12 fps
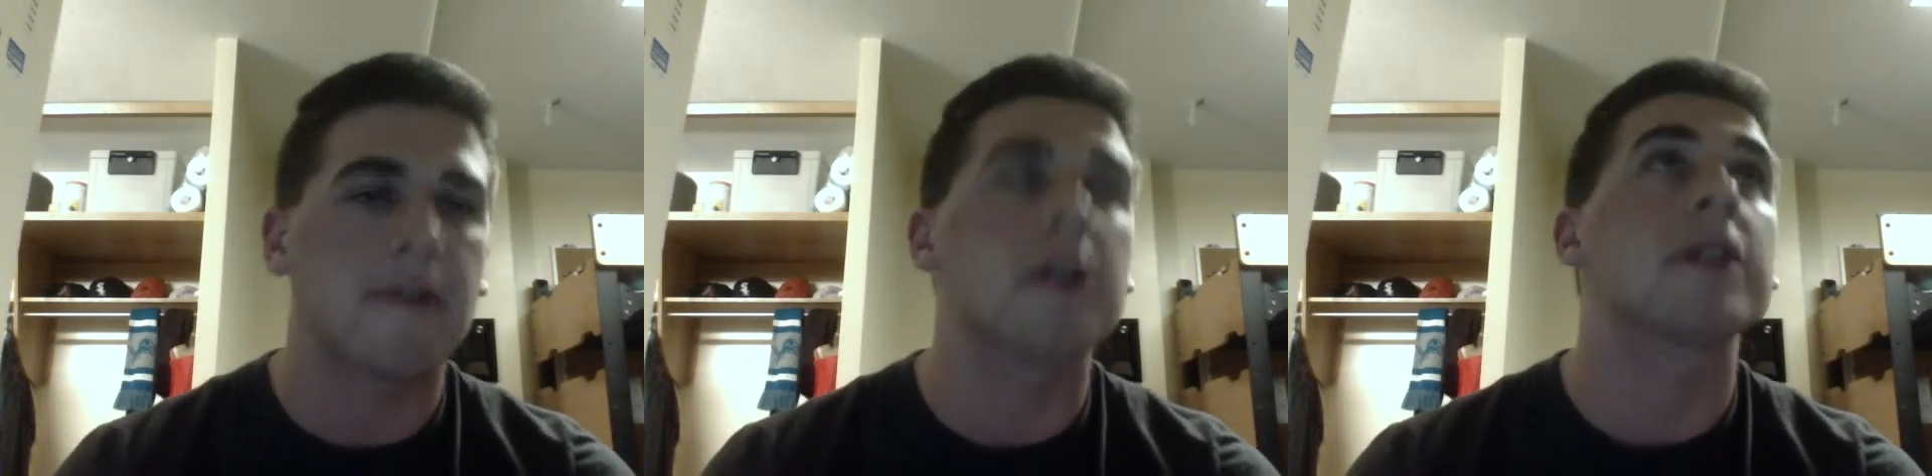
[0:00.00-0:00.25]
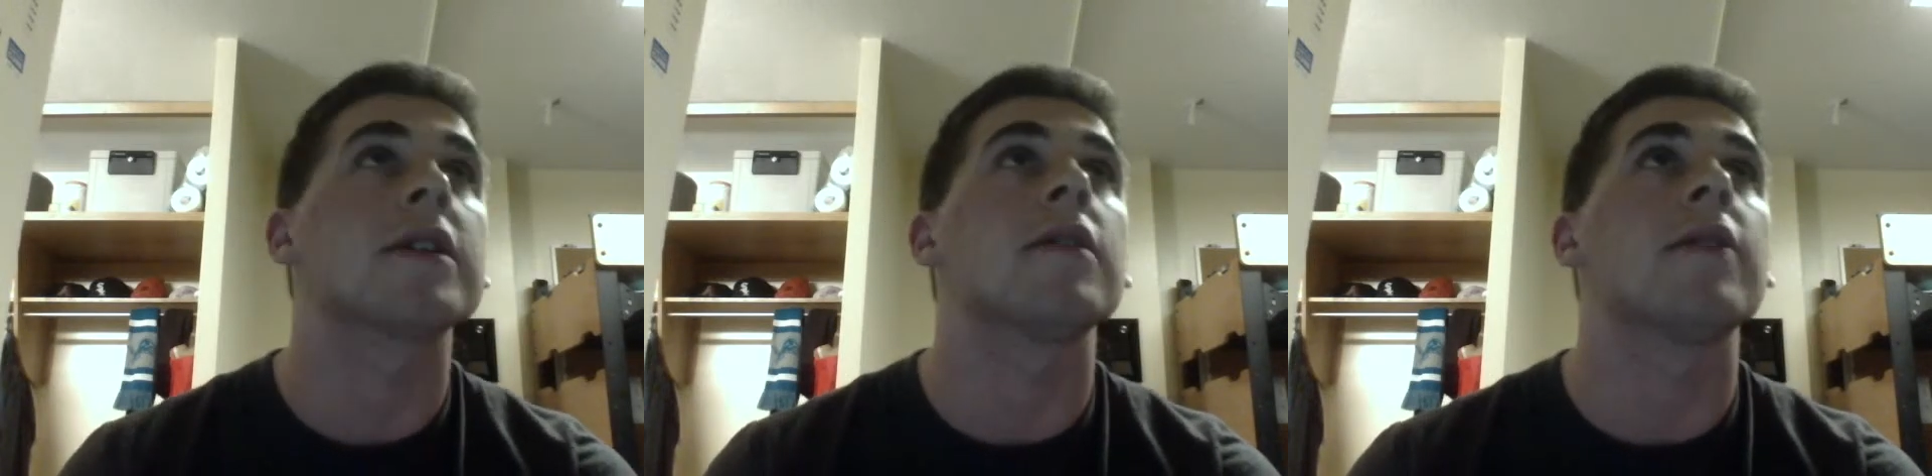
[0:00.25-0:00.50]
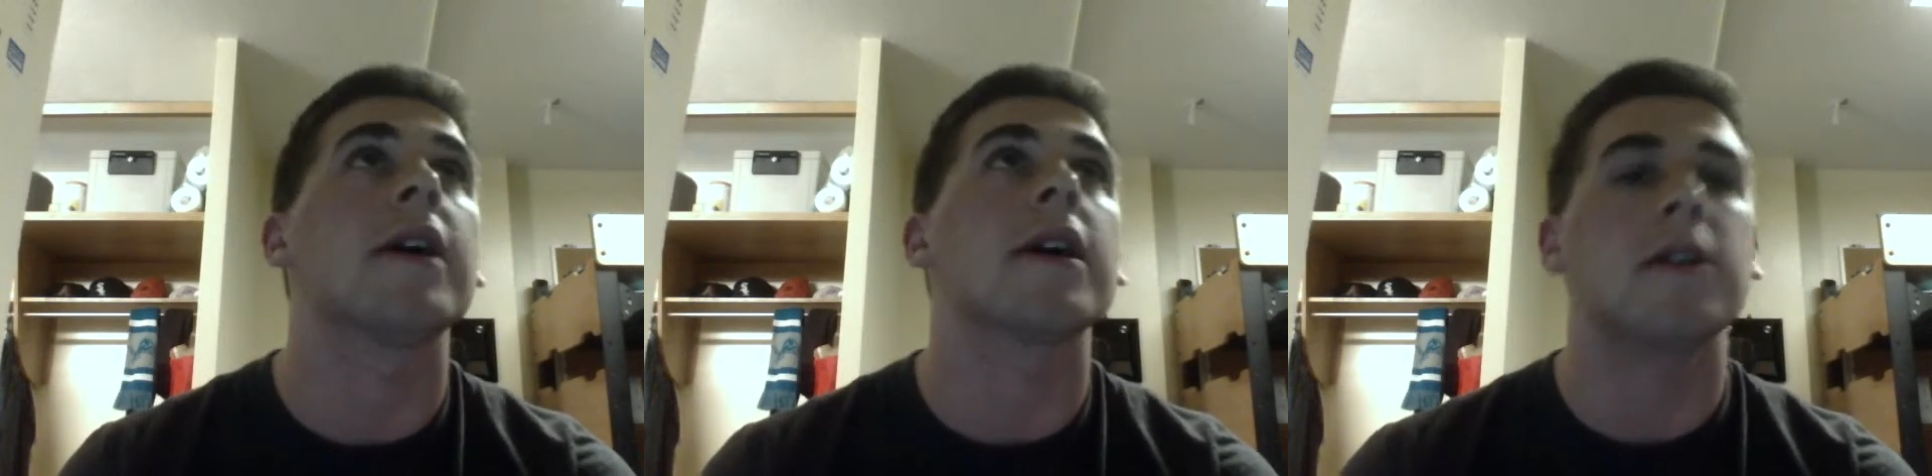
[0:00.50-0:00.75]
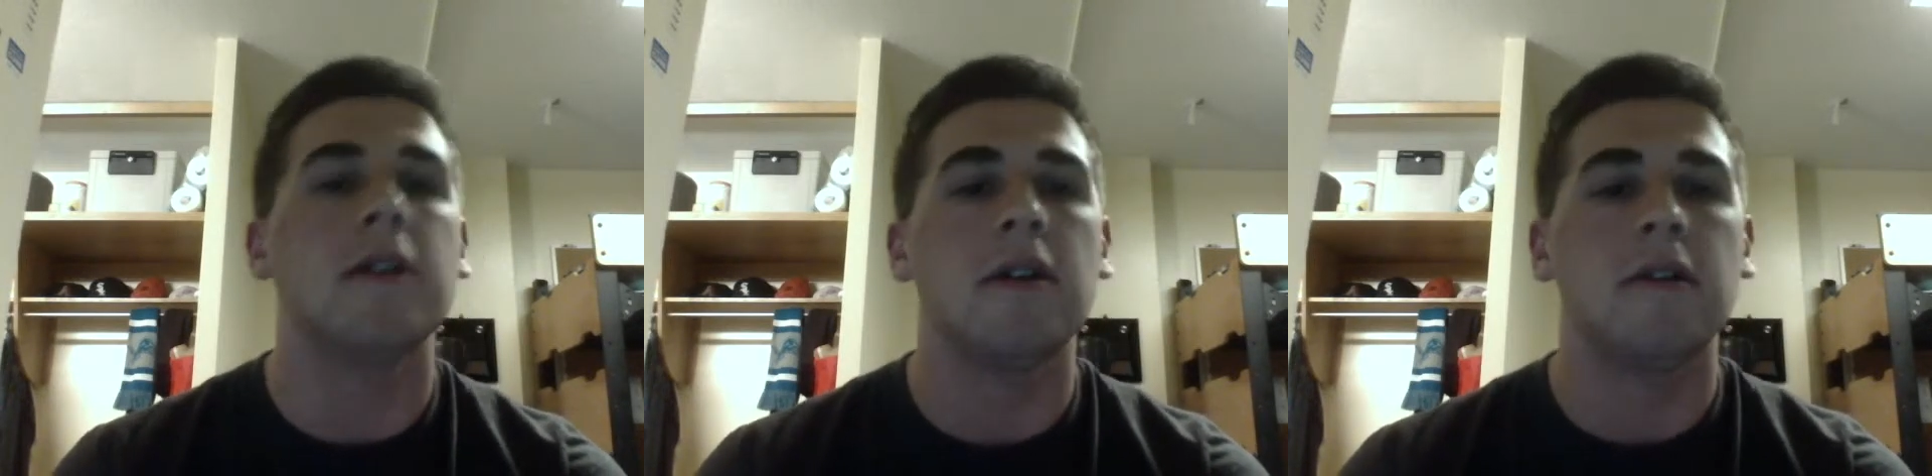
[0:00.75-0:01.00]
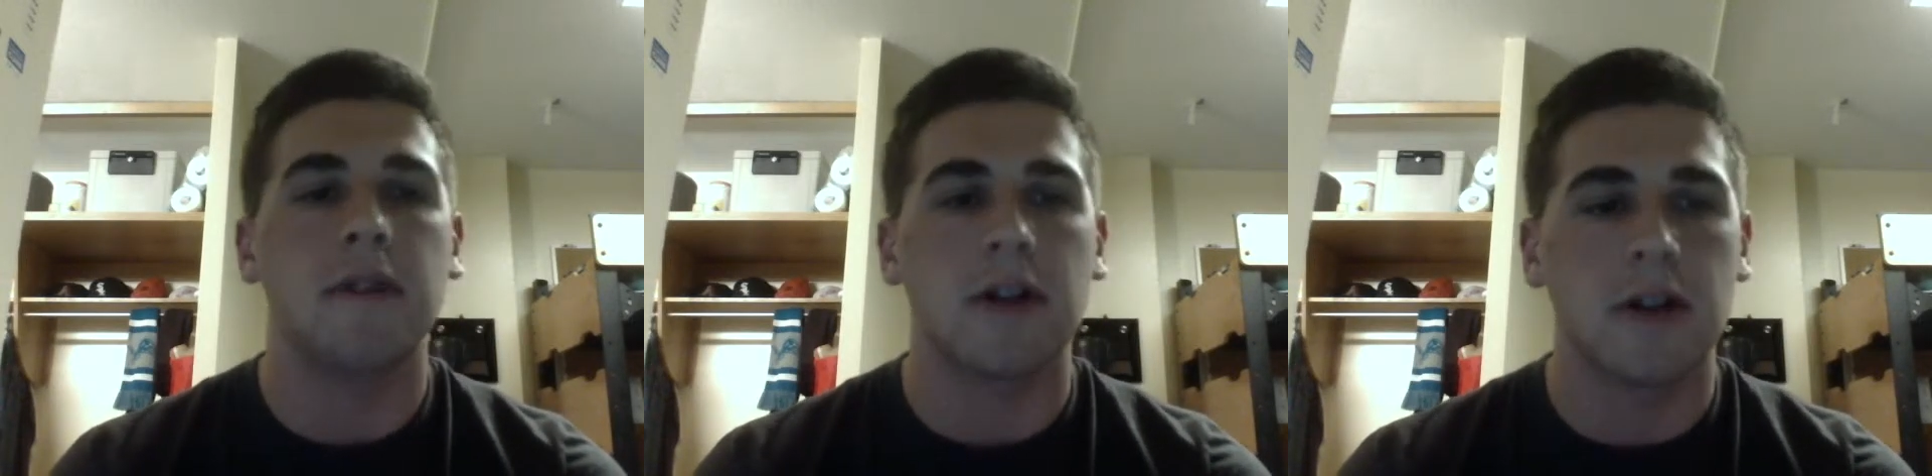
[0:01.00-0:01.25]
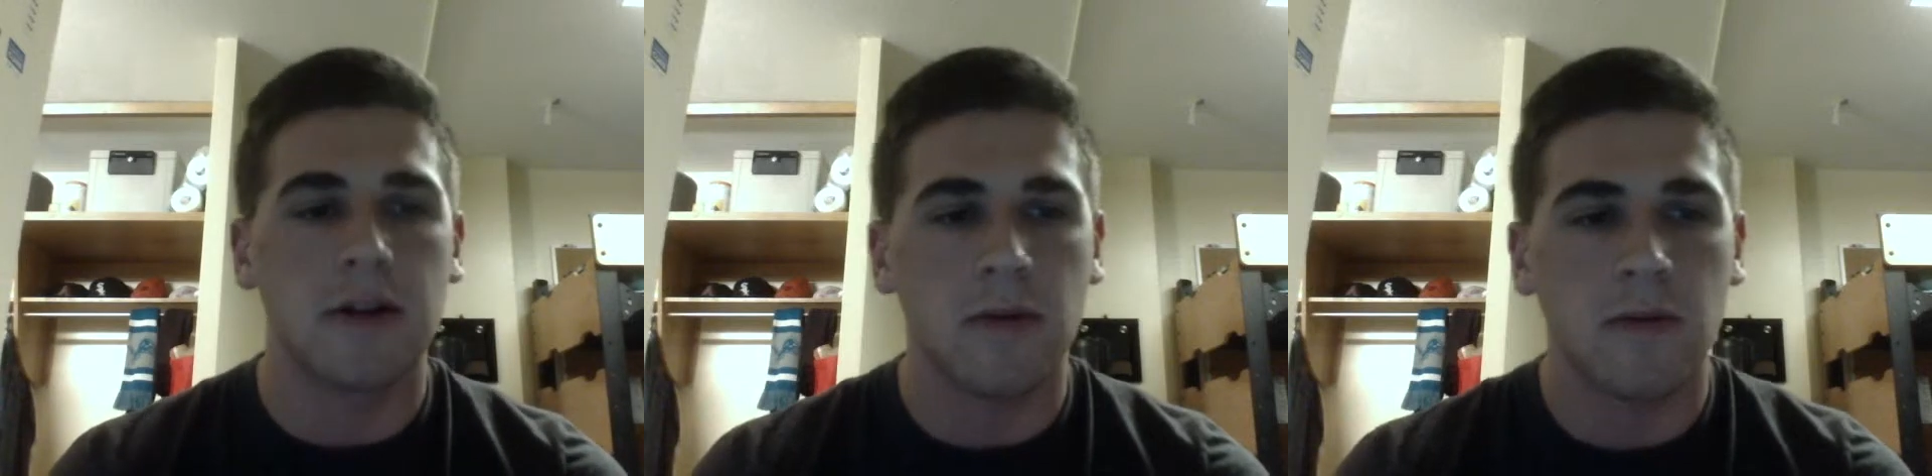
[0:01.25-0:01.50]
first interaction of the
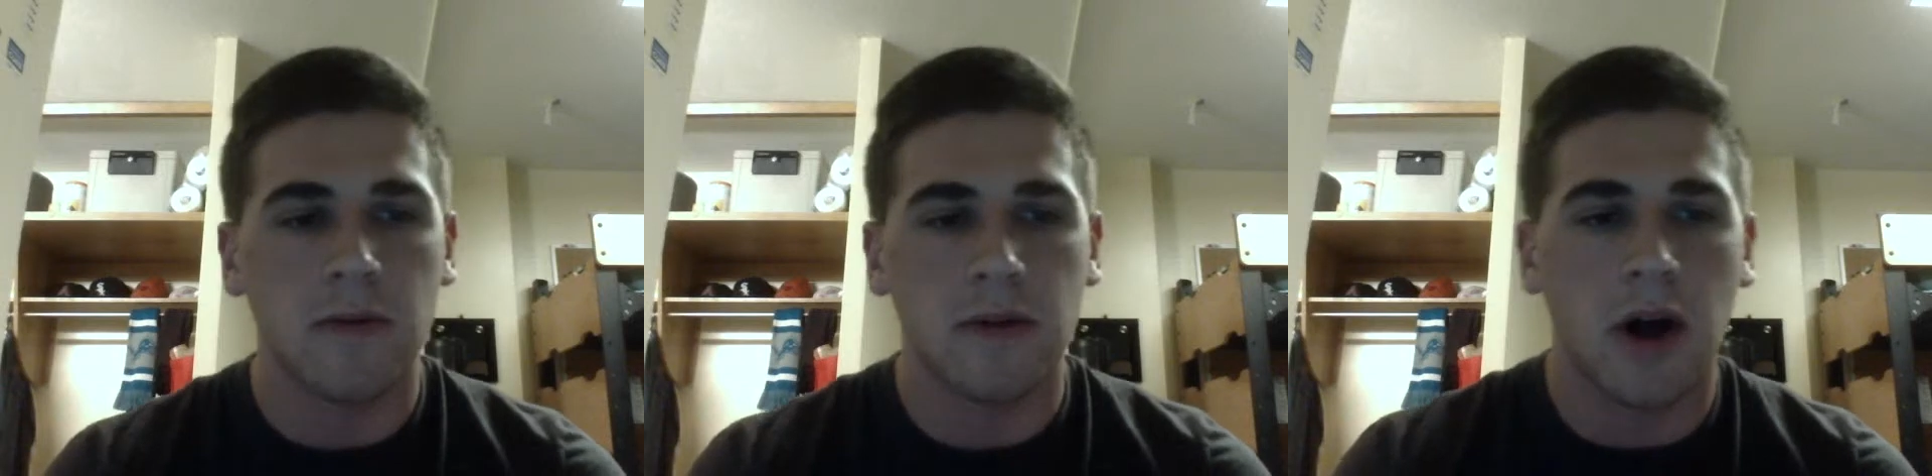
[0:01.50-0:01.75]
Global